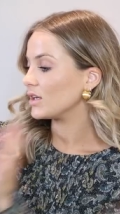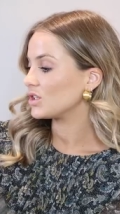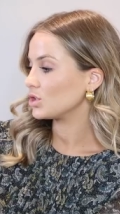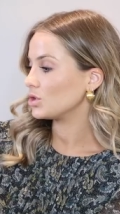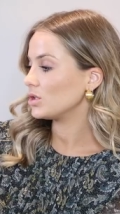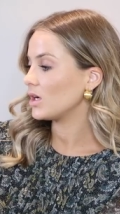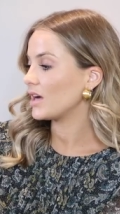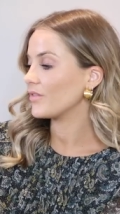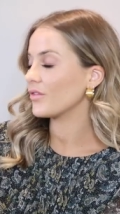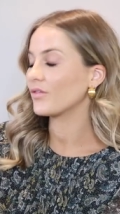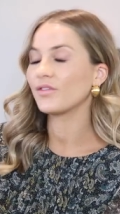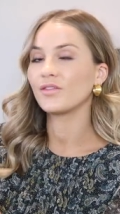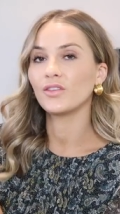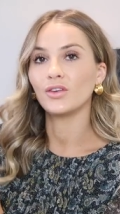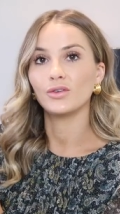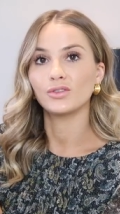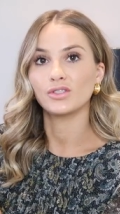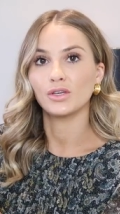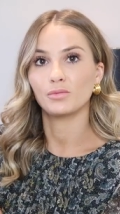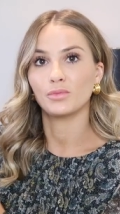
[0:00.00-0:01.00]
I do have a
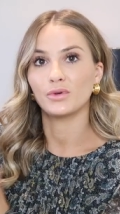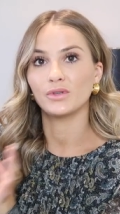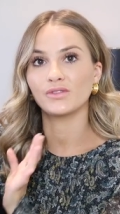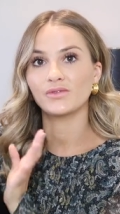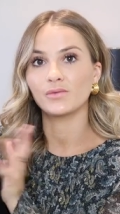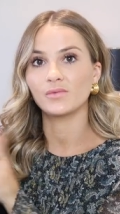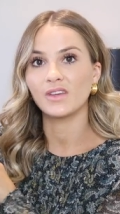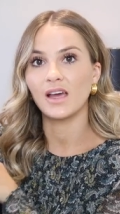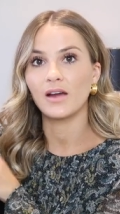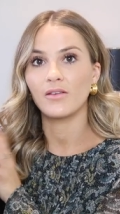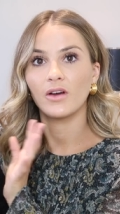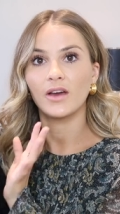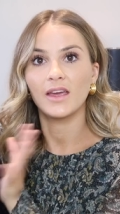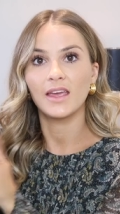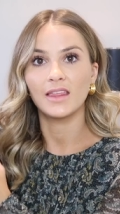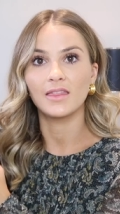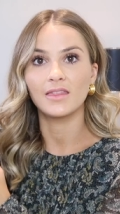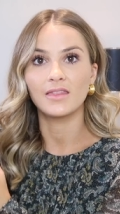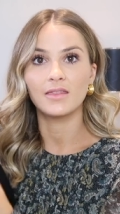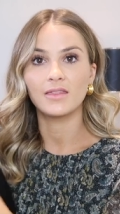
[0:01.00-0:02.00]
few jumpers from Zara
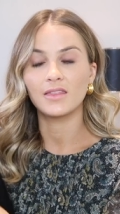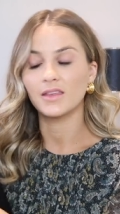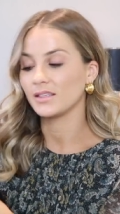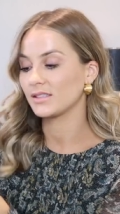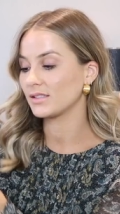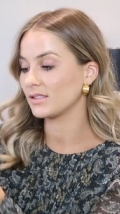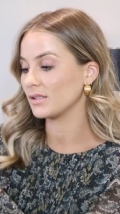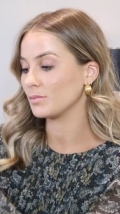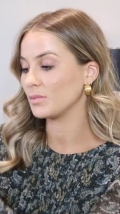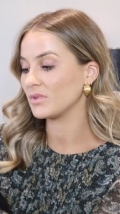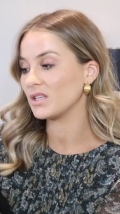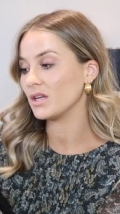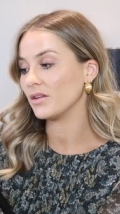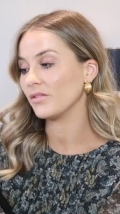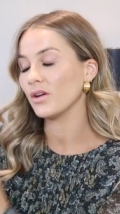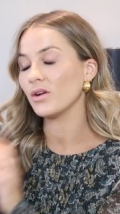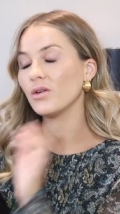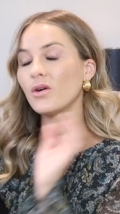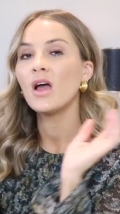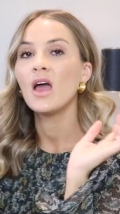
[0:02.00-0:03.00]
in this
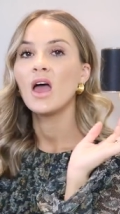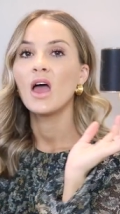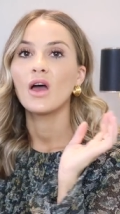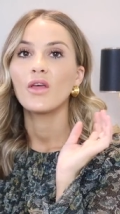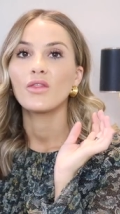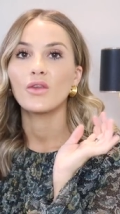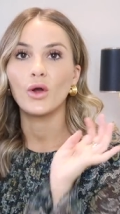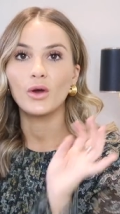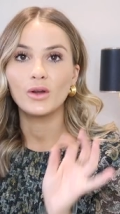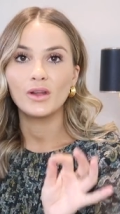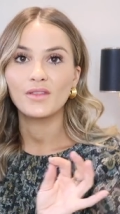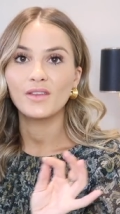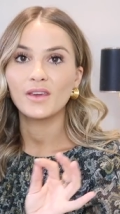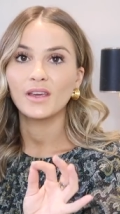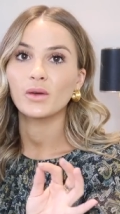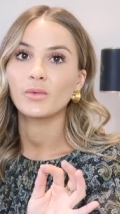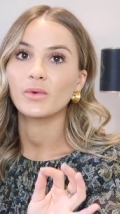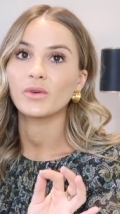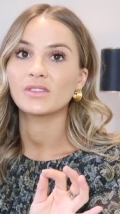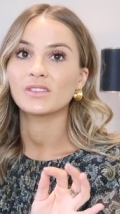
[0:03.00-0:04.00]
material. The only
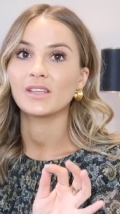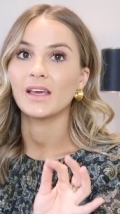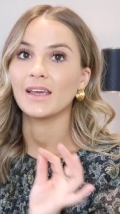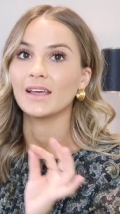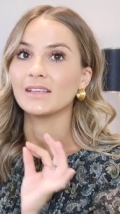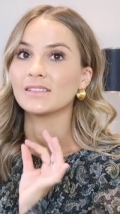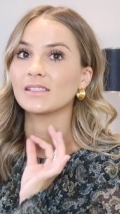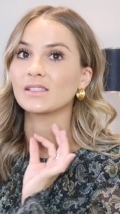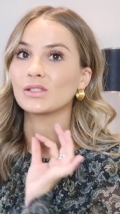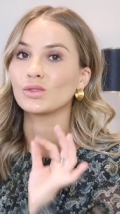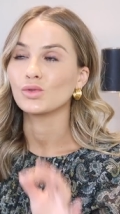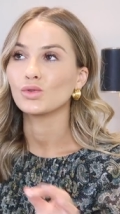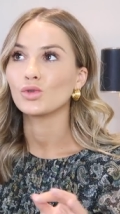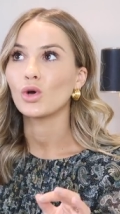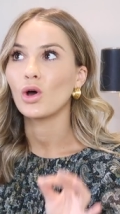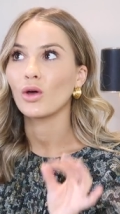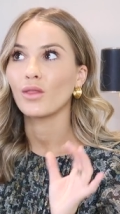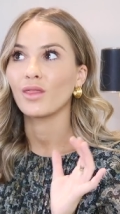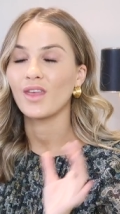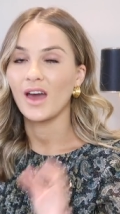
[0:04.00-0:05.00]
thing I will say is it's
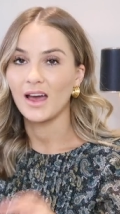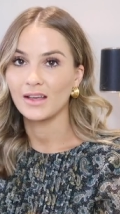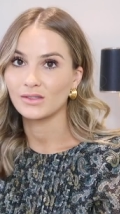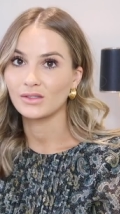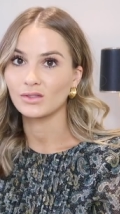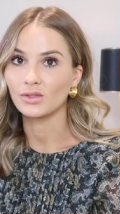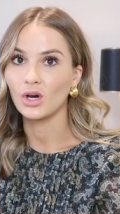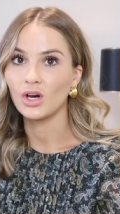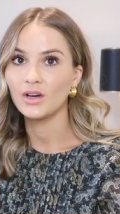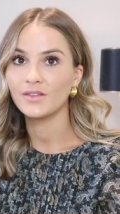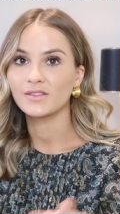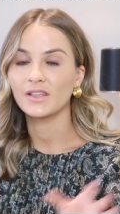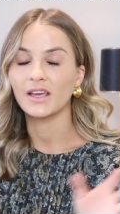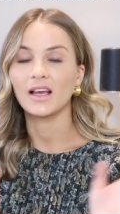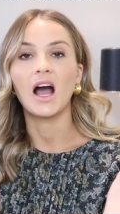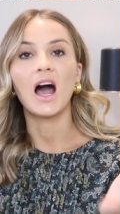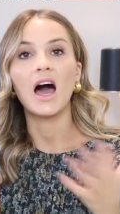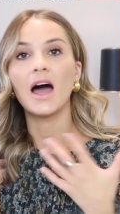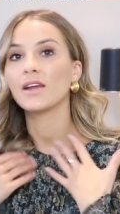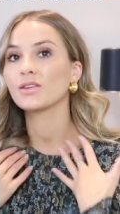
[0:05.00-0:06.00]
not that soft.
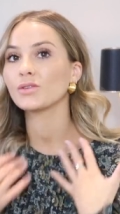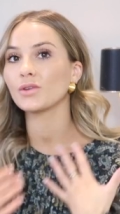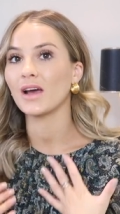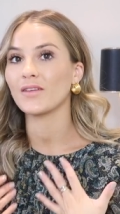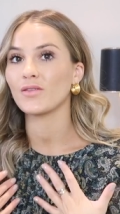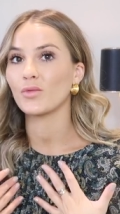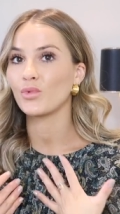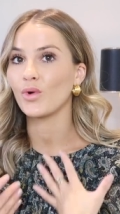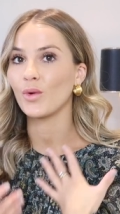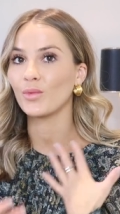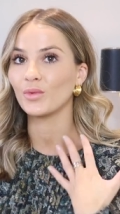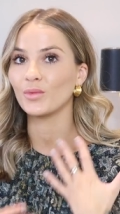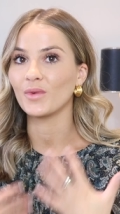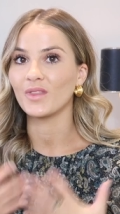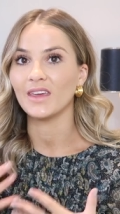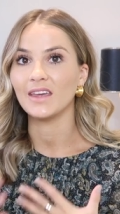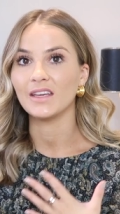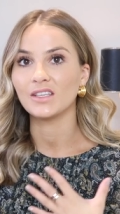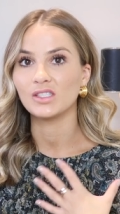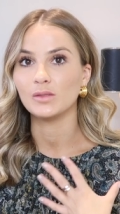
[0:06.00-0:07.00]
Like I don't have a problem
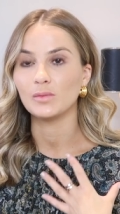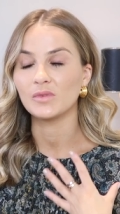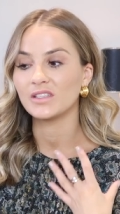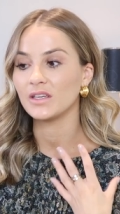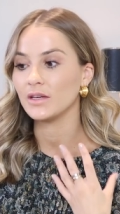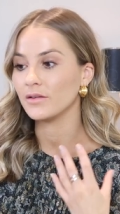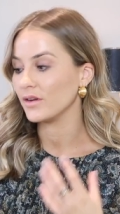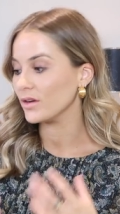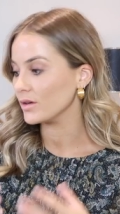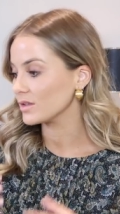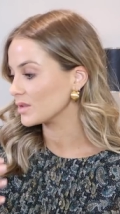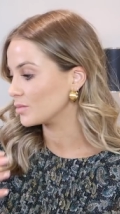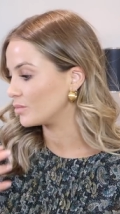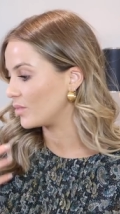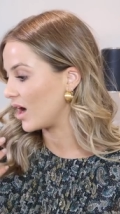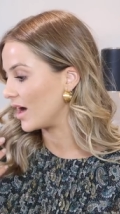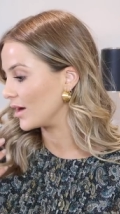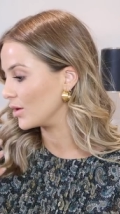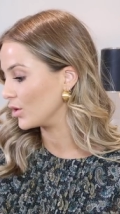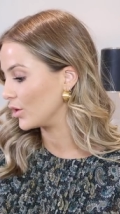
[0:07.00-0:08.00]
with itchy materials,
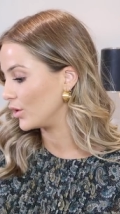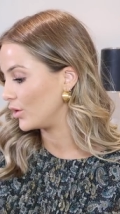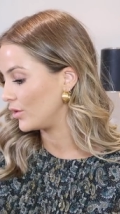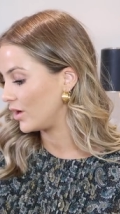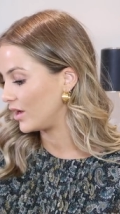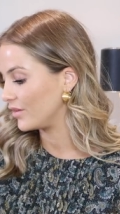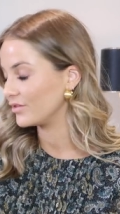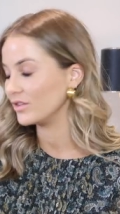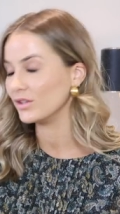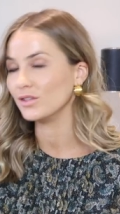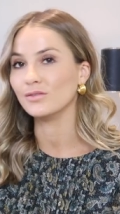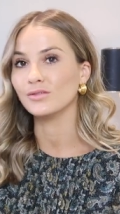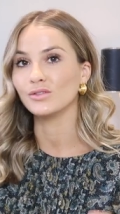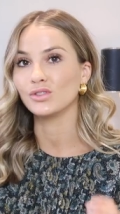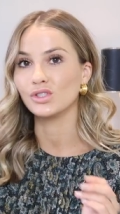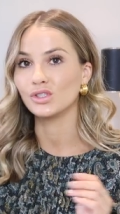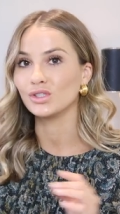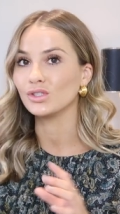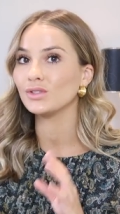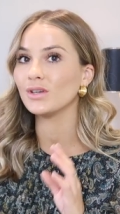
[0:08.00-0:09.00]
but I know if
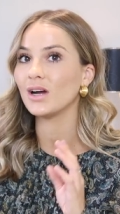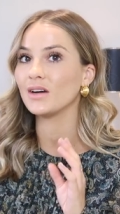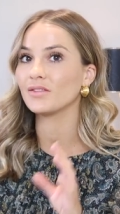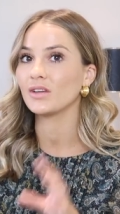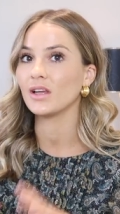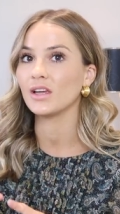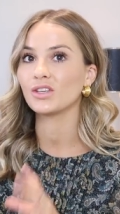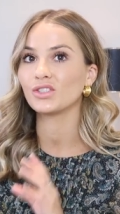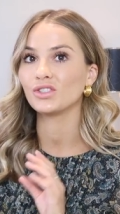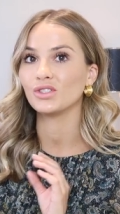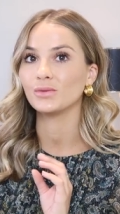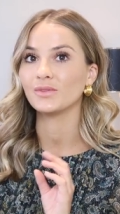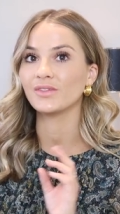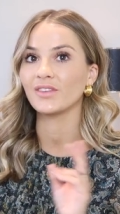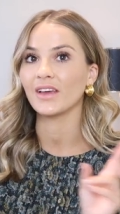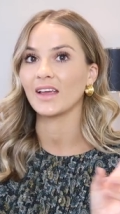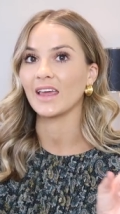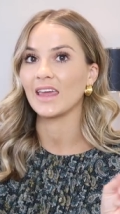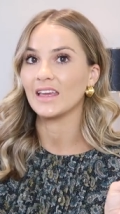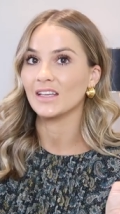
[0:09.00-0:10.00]
you do have an issue
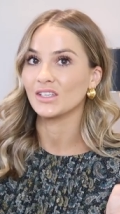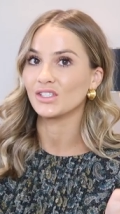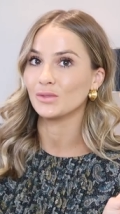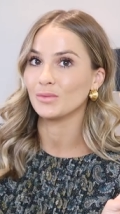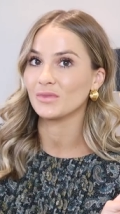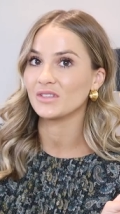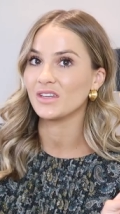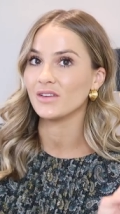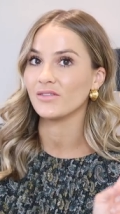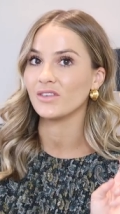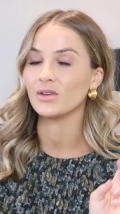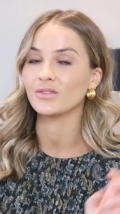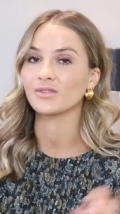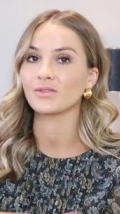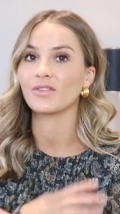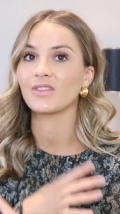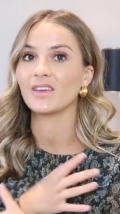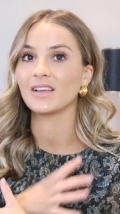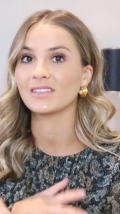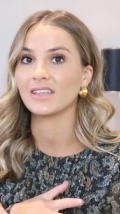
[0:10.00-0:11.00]
with like itchy materials
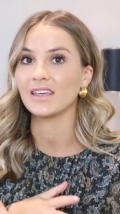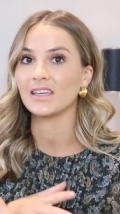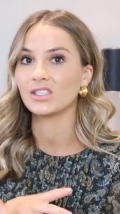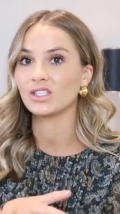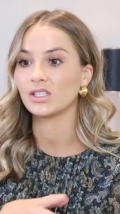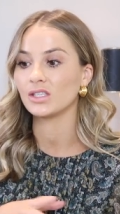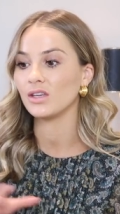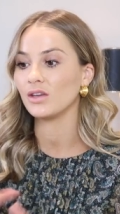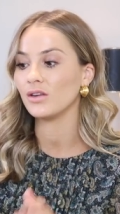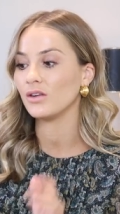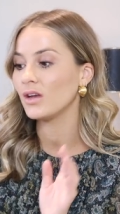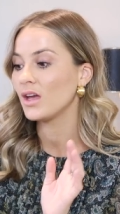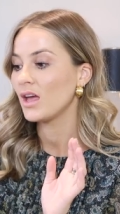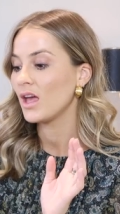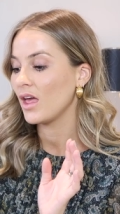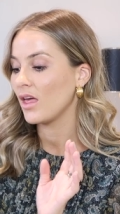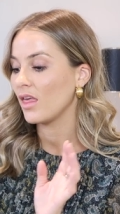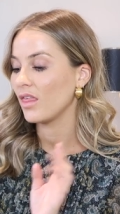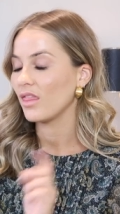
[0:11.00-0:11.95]
or things itching you,